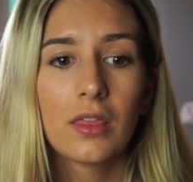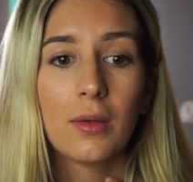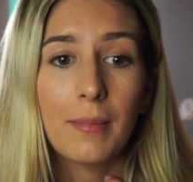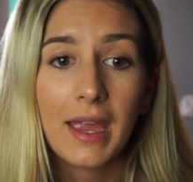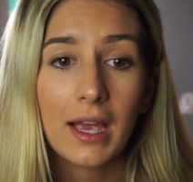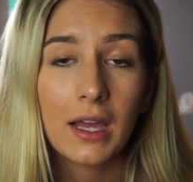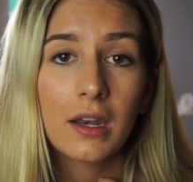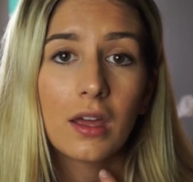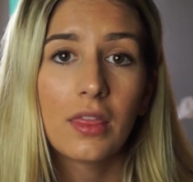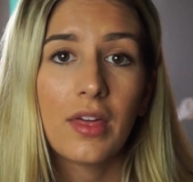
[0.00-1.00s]
the
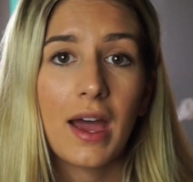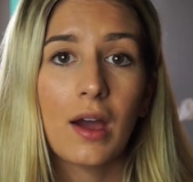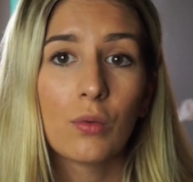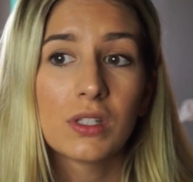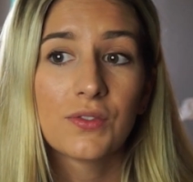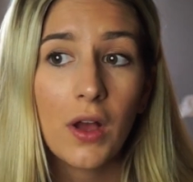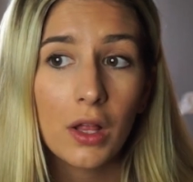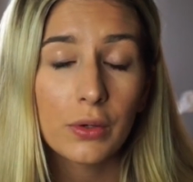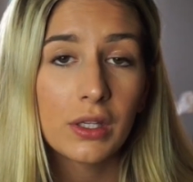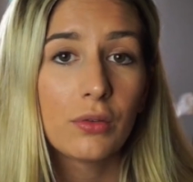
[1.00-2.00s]
man that was
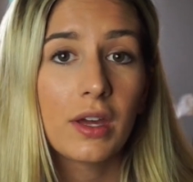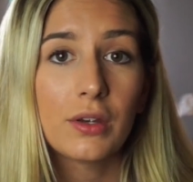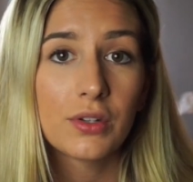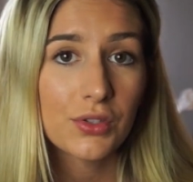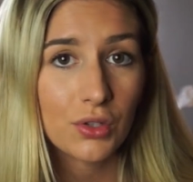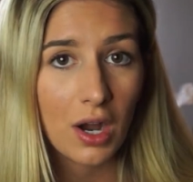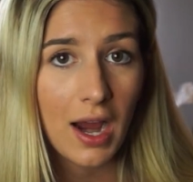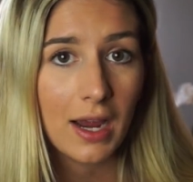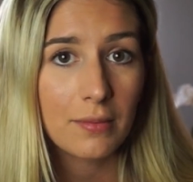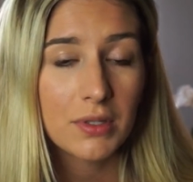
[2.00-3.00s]
following you that you
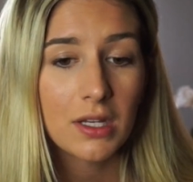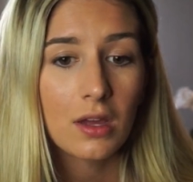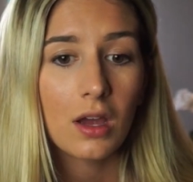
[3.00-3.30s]
described